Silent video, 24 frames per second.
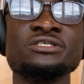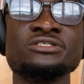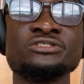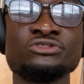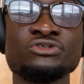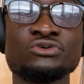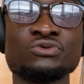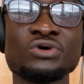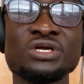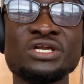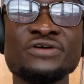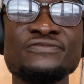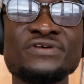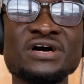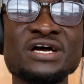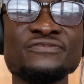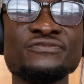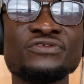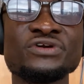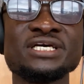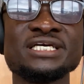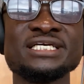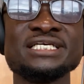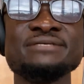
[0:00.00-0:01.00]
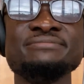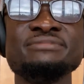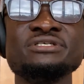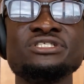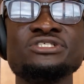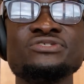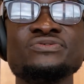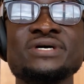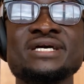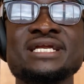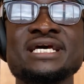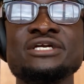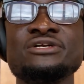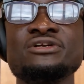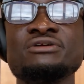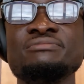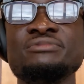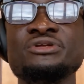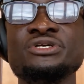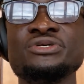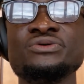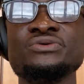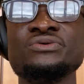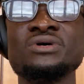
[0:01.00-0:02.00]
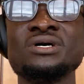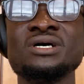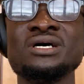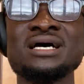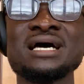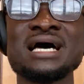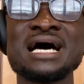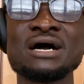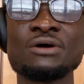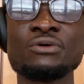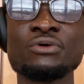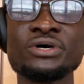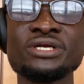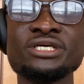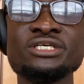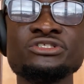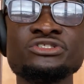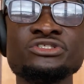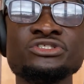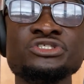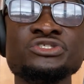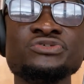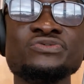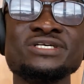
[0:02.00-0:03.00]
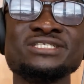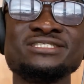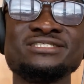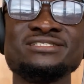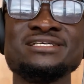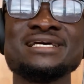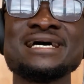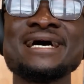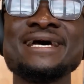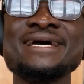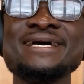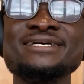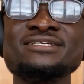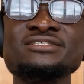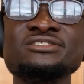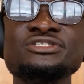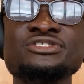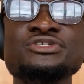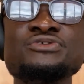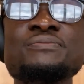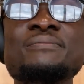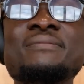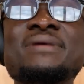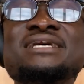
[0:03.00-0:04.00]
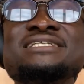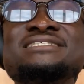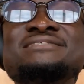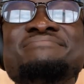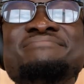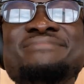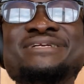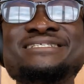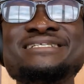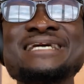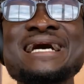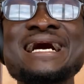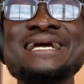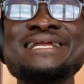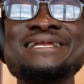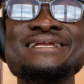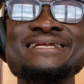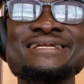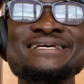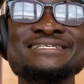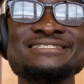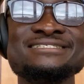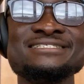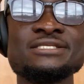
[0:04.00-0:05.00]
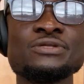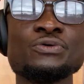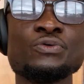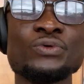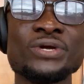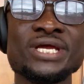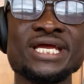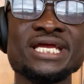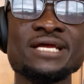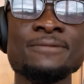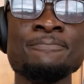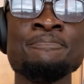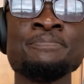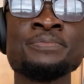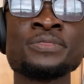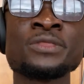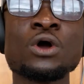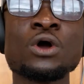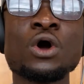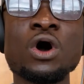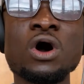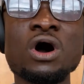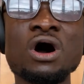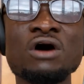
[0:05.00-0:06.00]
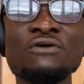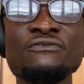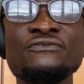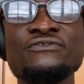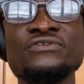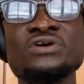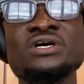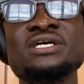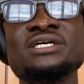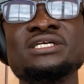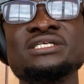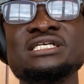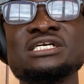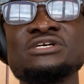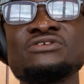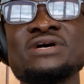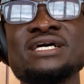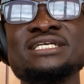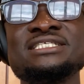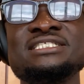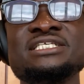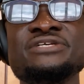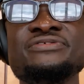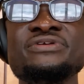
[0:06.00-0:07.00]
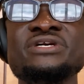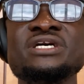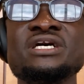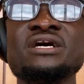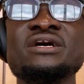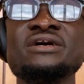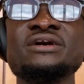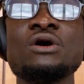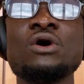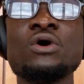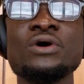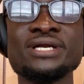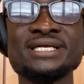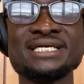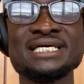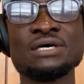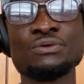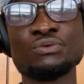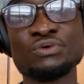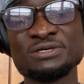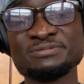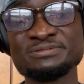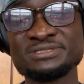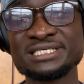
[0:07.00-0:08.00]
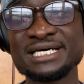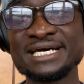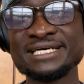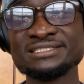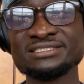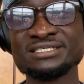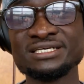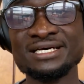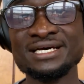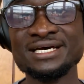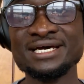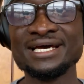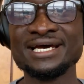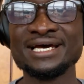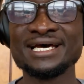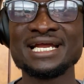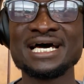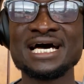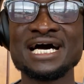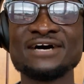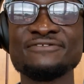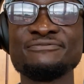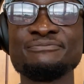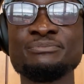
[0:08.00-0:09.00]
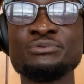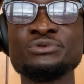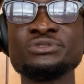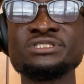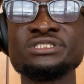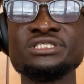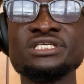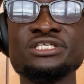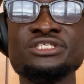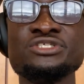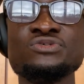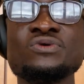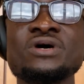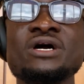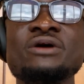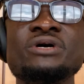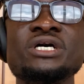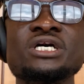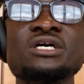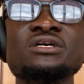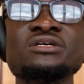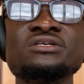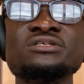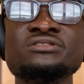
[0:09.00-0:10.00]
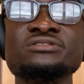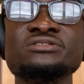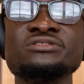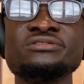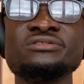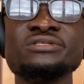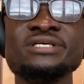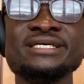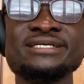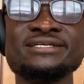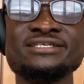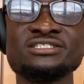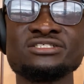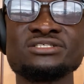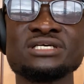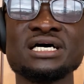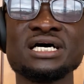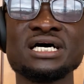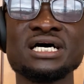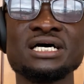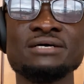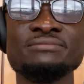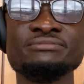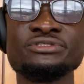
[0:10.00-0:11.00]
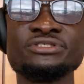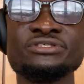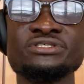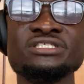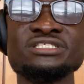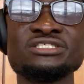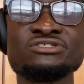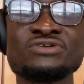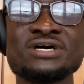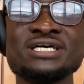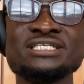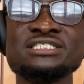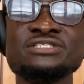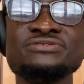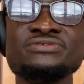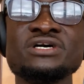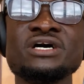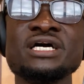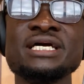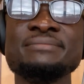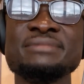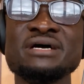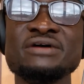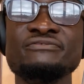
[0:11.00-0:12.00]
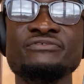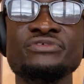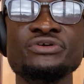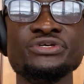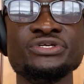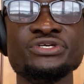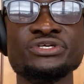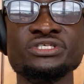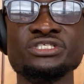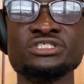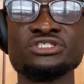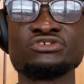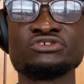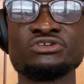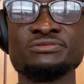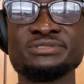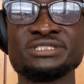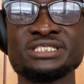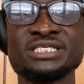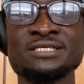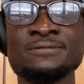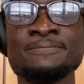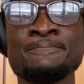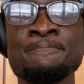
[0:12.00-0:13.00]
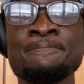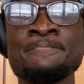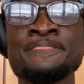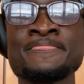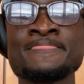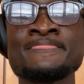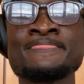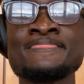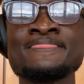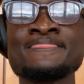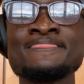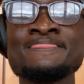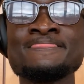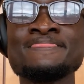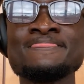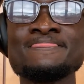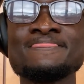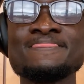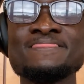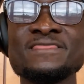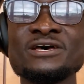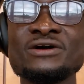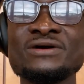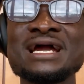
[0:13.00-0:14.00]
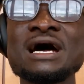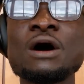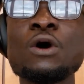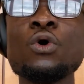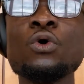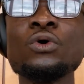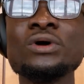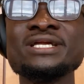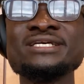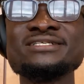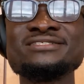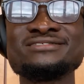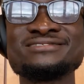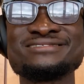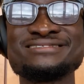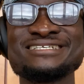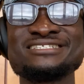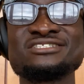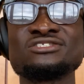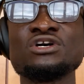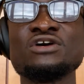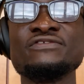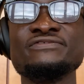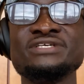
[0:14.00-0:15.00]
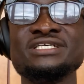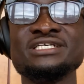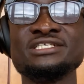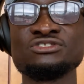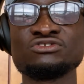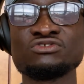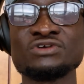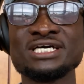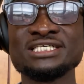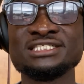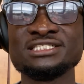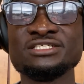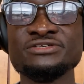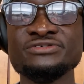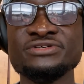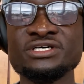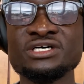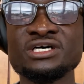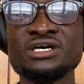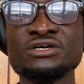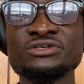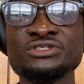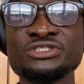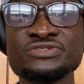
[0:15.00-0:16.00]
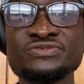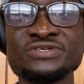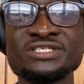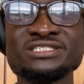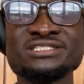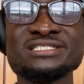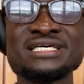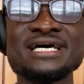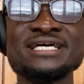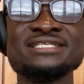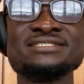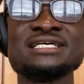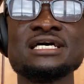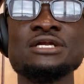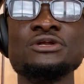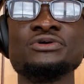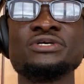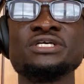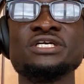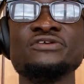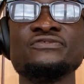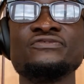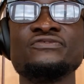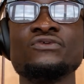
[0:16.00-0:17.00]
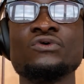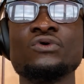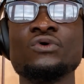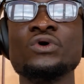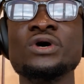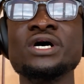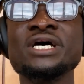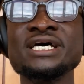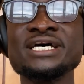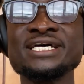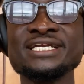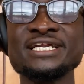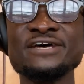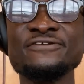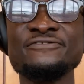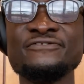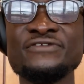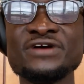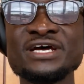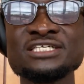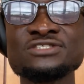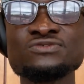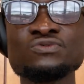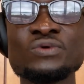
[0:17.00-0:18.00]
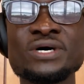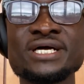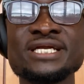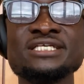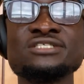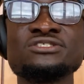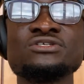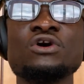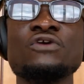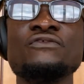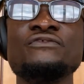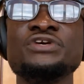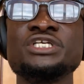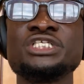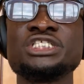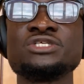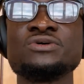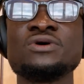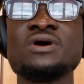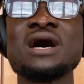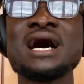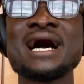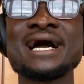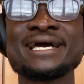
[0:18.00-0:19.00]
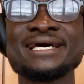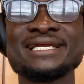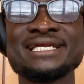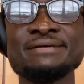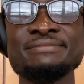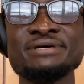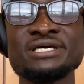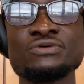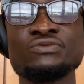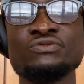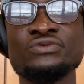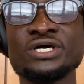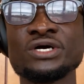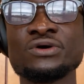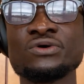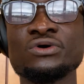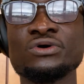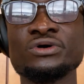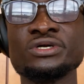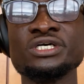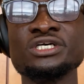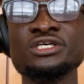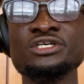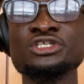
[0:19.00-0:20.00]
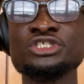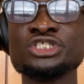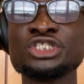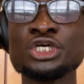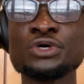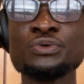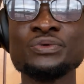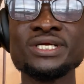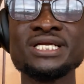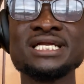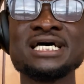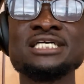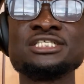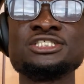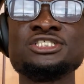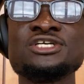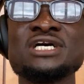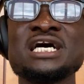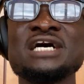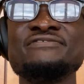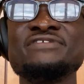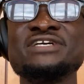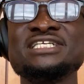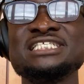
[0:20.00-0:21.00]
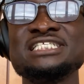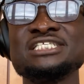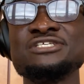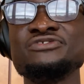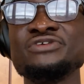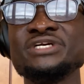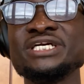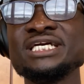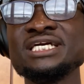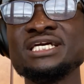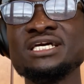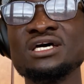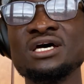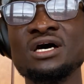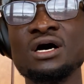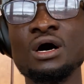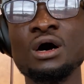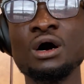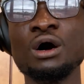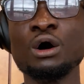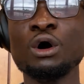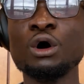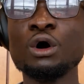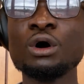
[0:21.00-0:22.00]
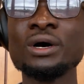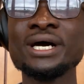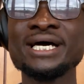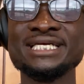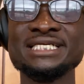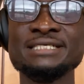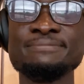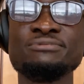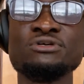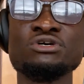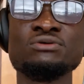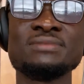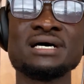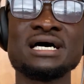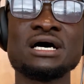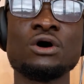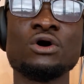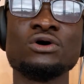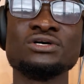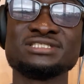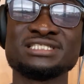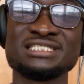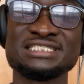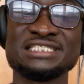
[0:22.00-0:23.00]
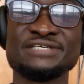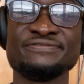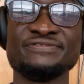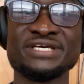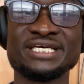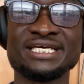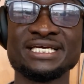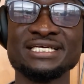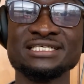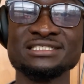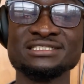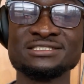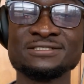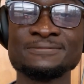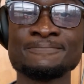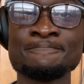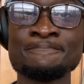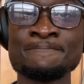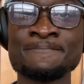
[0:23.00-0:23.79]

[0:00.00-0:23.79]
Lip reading: To qualify for the EB2 NIW, according to USCIS, you must meet at least 3 of the criteria on their website, and I have put the URL in this to this criteria in my video description. There are only 6 of these criteria USCIS are looking for. The first one is official academic record, showing that you have a degree or a diploma or certificate.